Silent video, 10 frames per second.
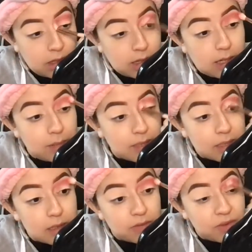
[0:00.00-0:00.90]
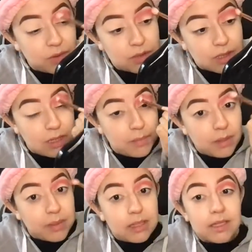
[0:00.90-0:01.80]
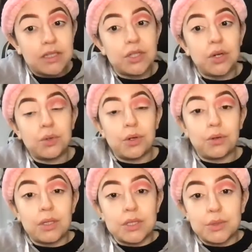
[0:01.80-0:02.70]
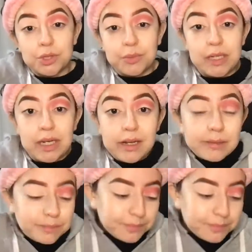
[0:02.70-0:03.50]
And it makes it difficult to keep up because I don't go on social media.